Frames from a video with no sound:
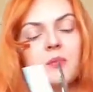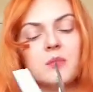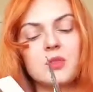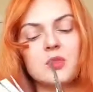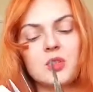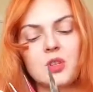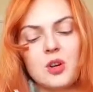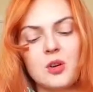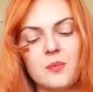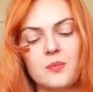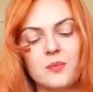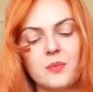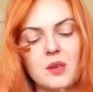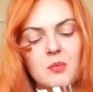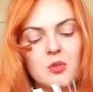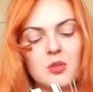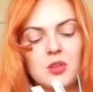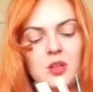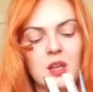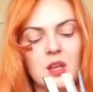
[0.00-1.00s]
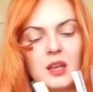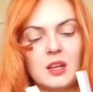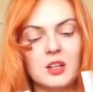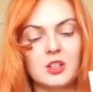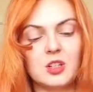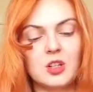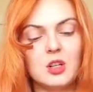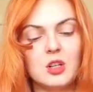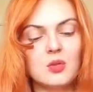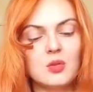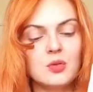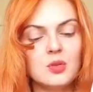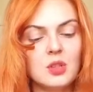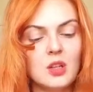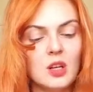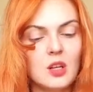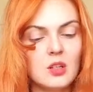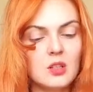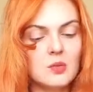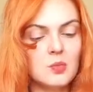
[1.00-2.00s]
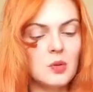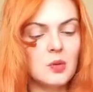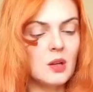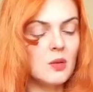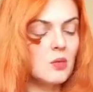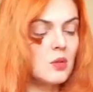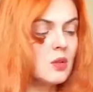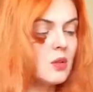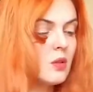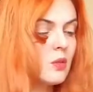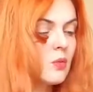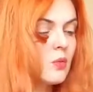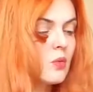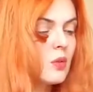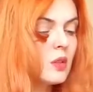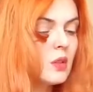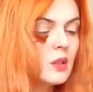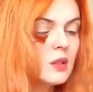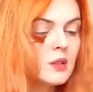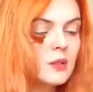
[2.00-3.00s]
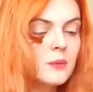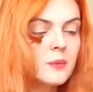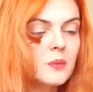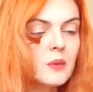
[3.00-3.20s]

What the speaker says: So I'm gonna actually use hairspray with this one.